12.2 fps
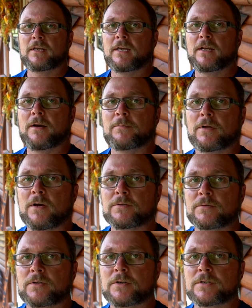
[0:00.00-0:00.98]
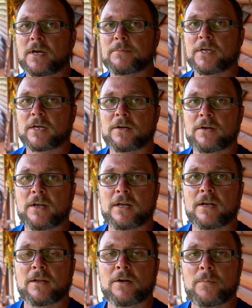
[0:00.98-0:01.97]
get up close with your subject. You're going to
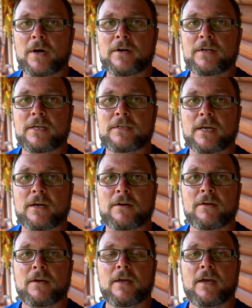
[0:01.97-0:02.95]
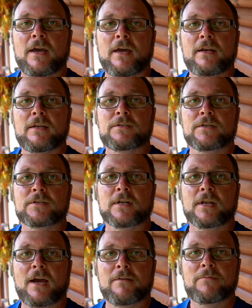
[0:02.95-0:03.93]
get a little better detail, and it's just
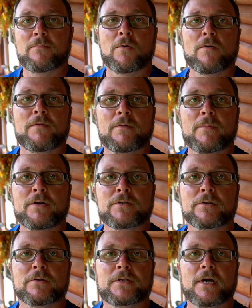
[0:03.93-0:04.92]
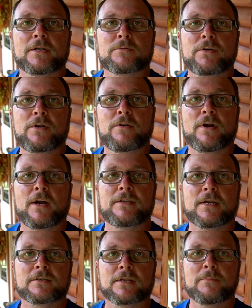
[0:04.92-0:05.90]
going to have more of an emotional touch when you create
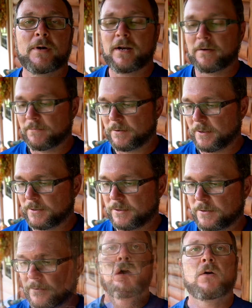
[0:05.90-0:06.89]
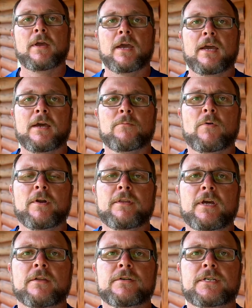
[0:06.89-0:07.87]
that cinematic footage. Okay, and one of
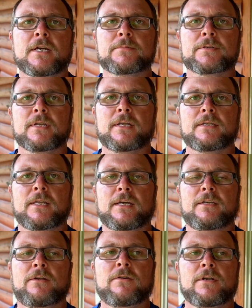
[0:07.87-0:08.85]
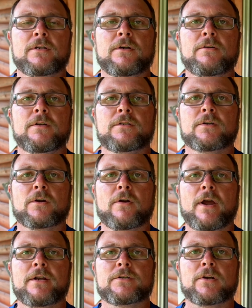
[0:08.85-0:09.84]
the other tips that you can do to
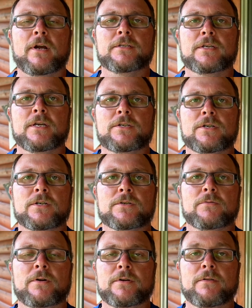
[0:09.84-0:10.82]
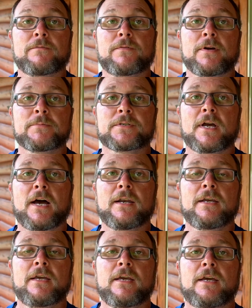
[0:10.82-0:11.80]
create a transition just on the film
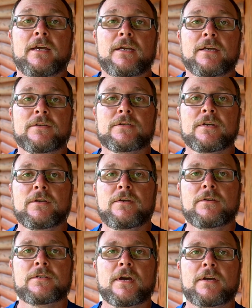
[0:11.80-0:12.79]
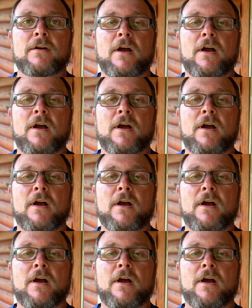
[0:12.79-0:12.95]
side is you can take your